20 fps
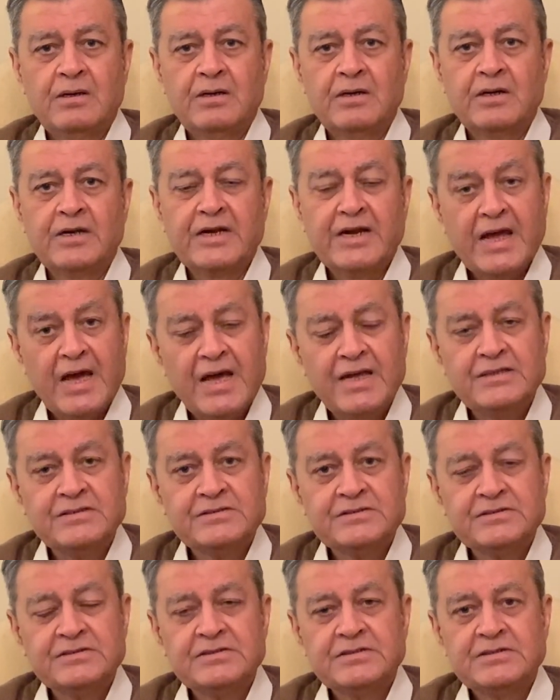canals,
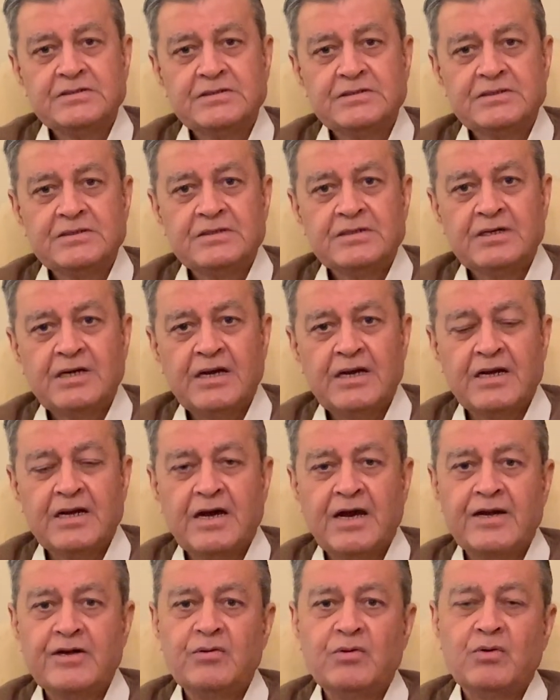and
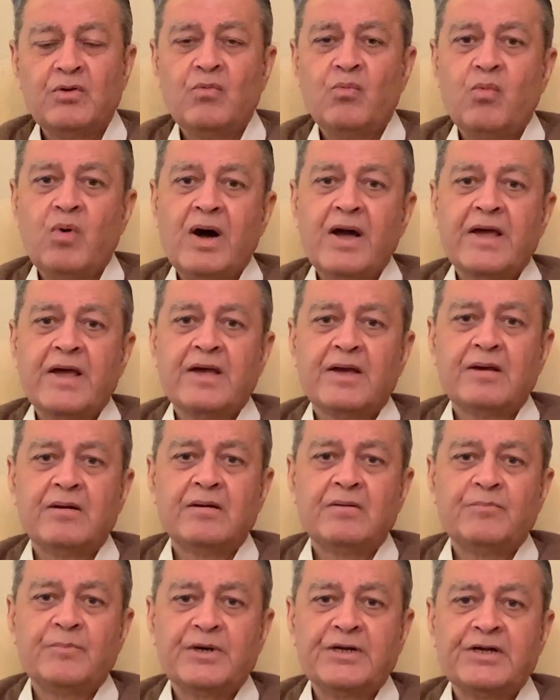I don't know why,
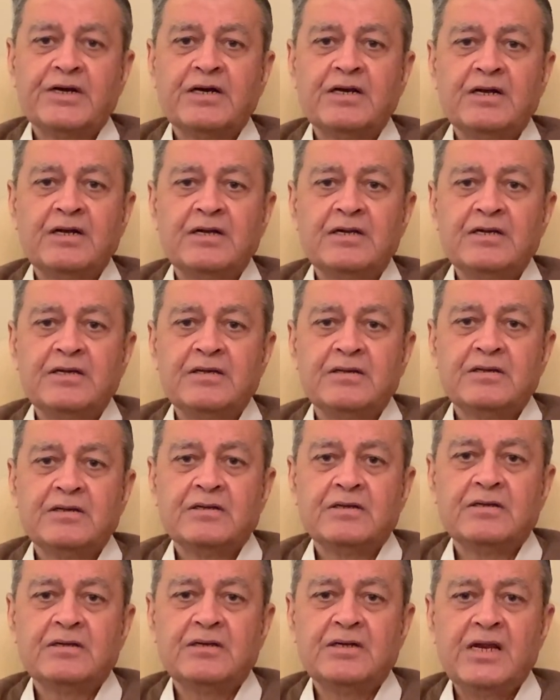particularly
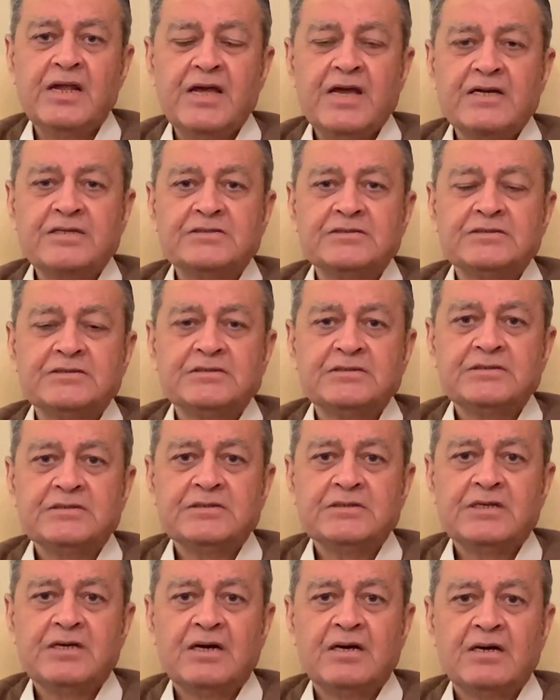lakes
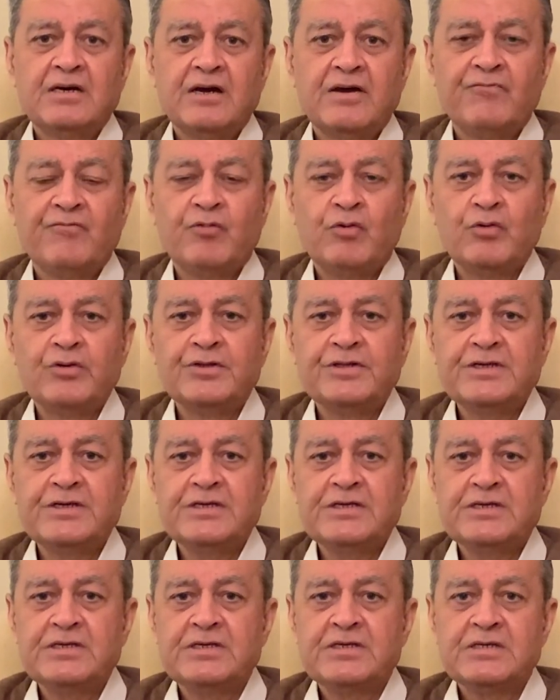afford
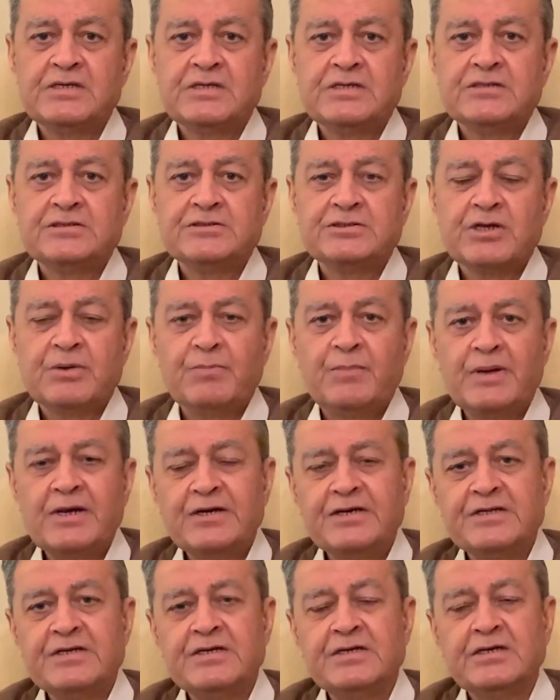the
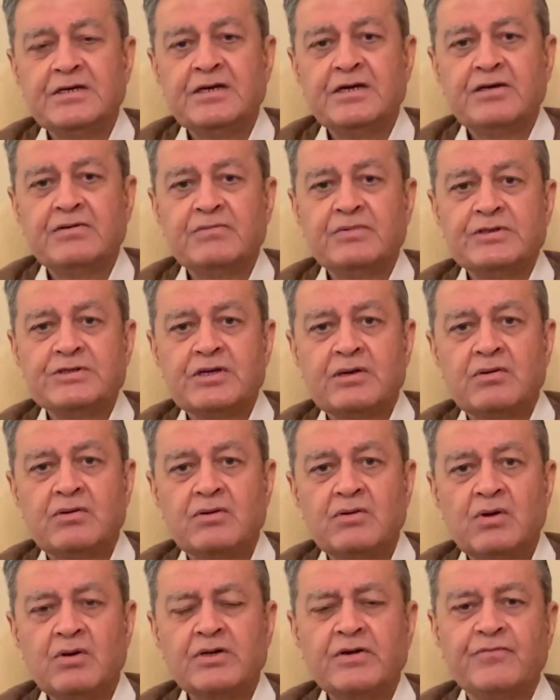stability in which a
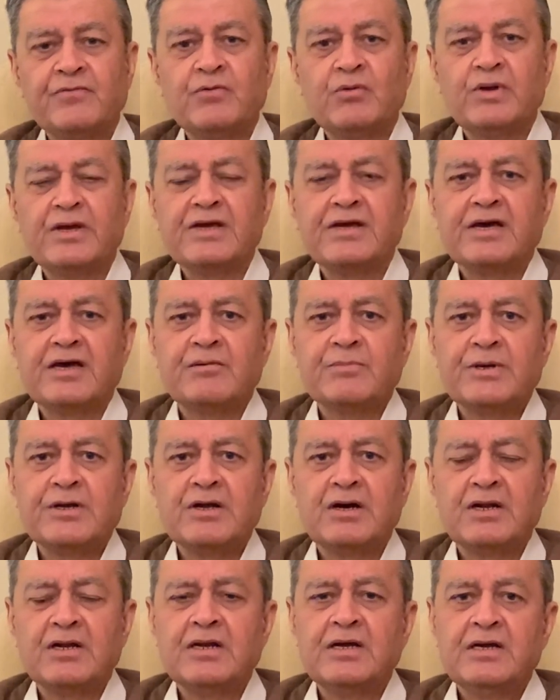lot of rowing can be
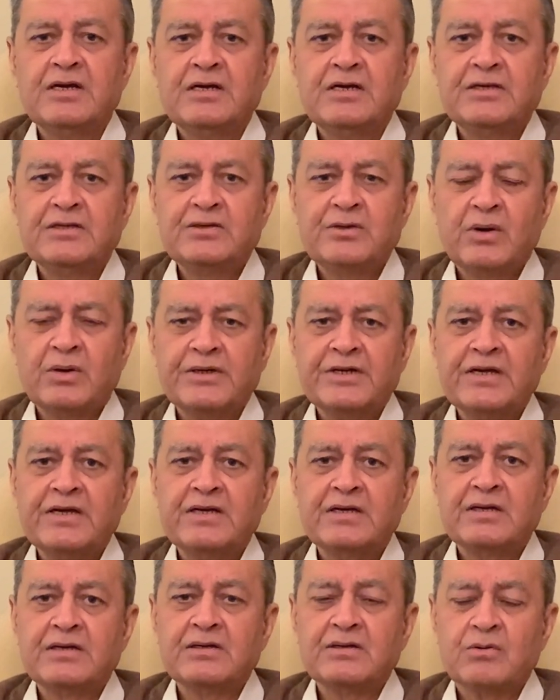done.
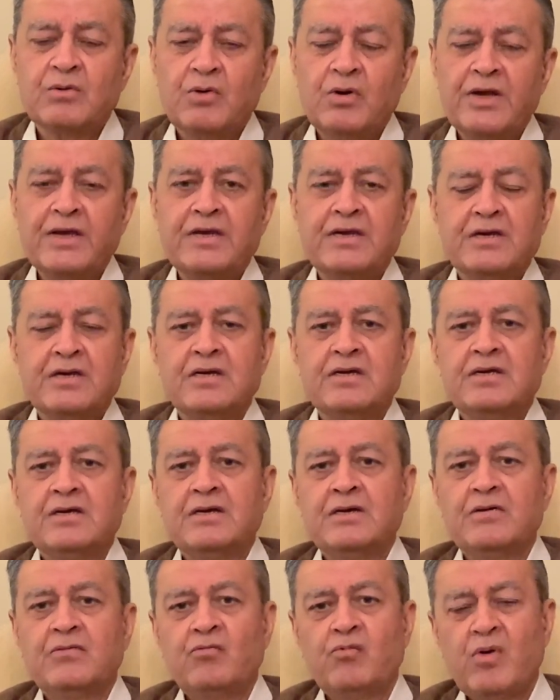Yachting, rowing,
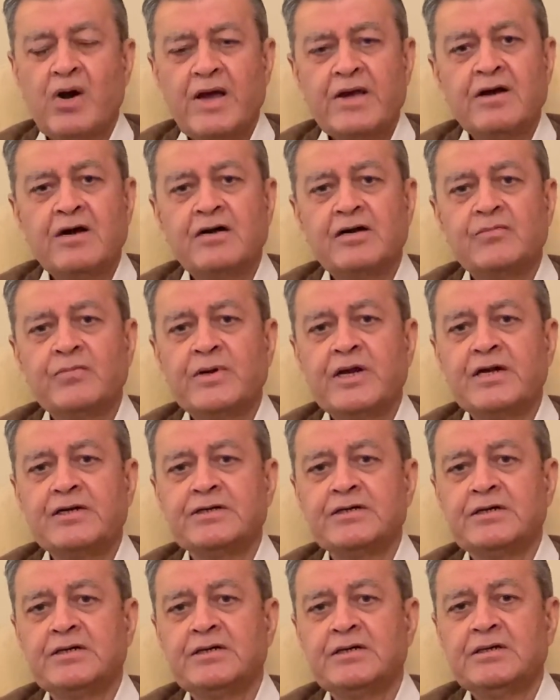why can't we
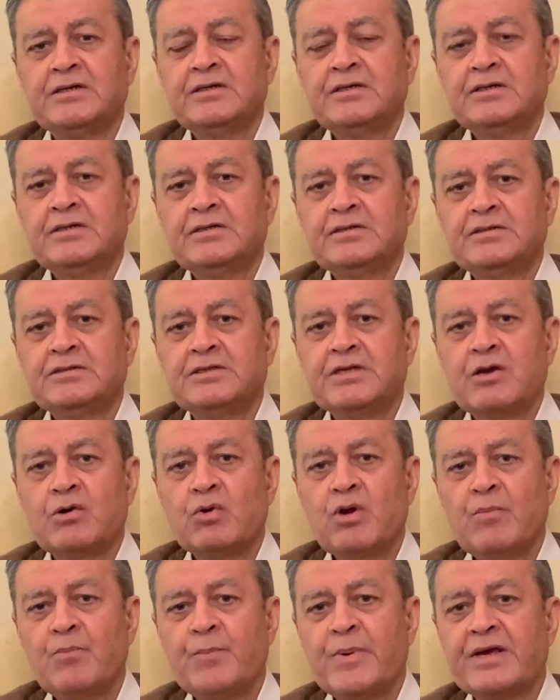enter the
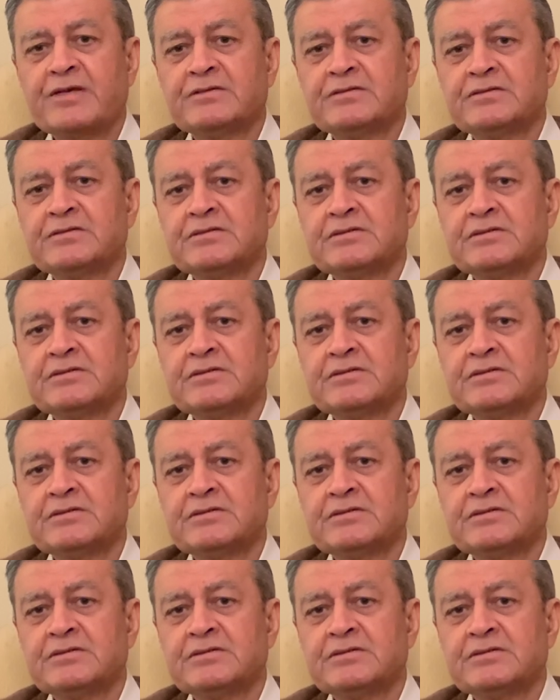Olympics